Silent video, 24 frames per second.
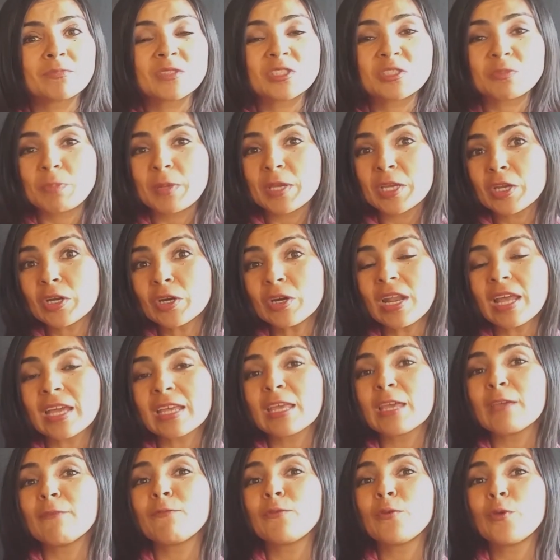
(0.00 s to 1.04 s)
speaker.
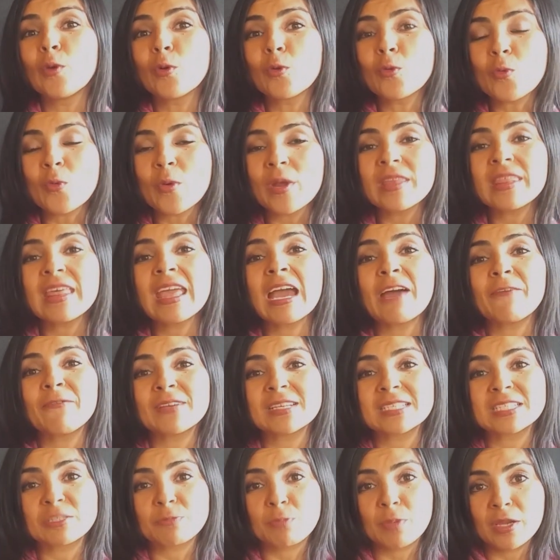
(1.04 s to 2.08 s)
Like if you already have
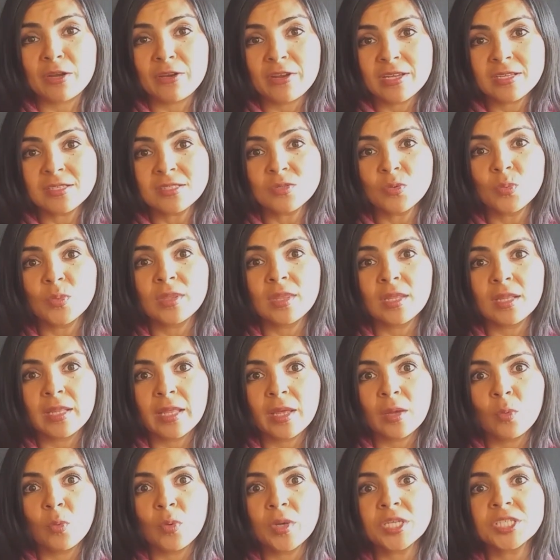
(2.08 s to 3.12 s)
experience with the
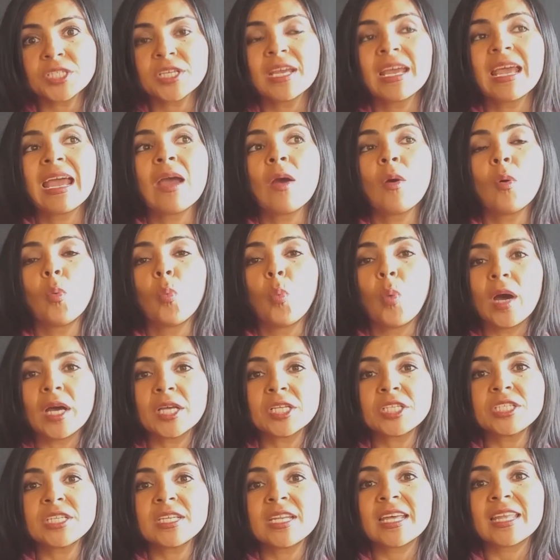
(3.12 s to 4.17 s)
language,
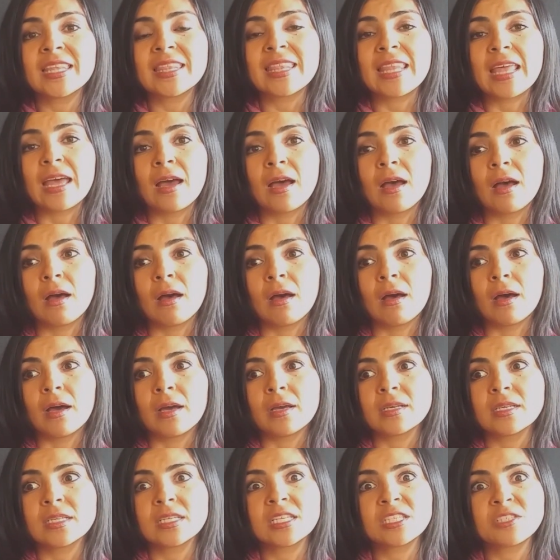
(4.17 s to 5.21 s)
watching an
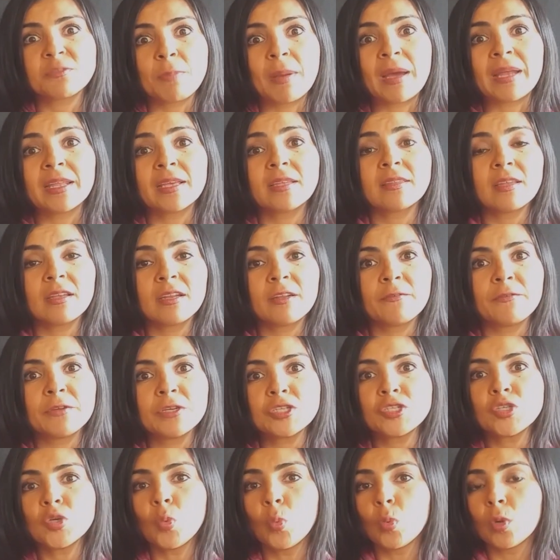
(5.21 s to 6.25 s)
Hispanic
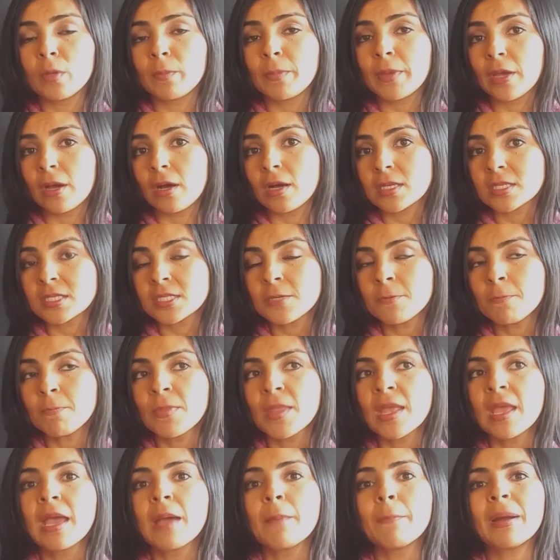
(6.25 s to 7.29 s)
television will be awesome.
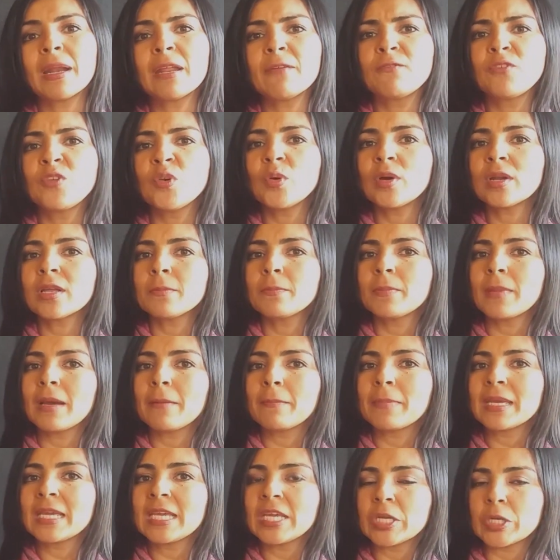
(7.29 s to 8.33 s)
But if you are
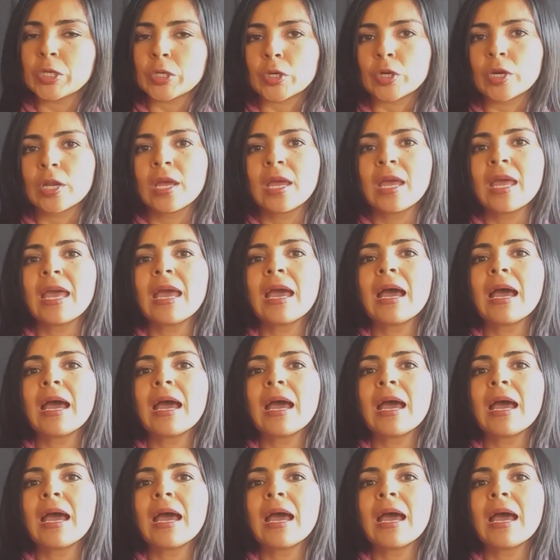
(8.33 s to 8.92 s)
a beginner,